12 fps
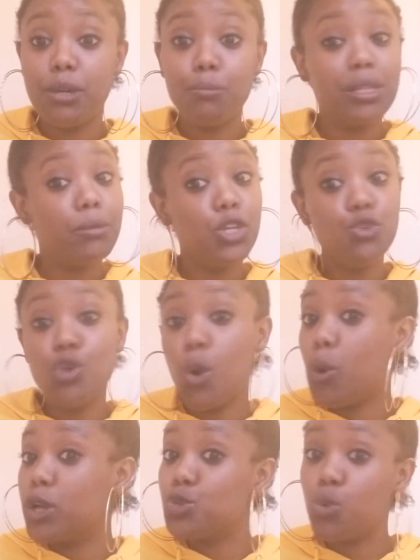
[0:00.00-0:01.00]
Believe me, you don't
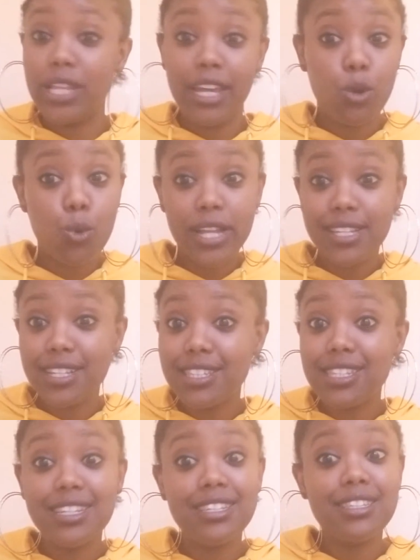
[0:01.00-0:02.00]
want 20
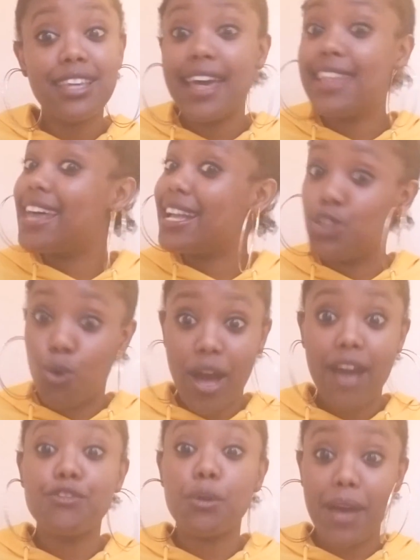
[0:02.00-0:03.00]
acquaintances that don't
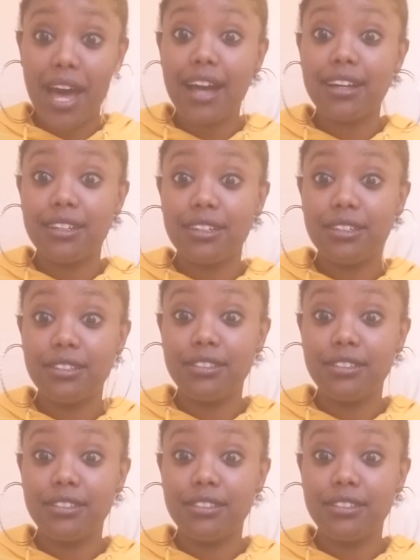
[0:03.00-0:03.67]
have your back.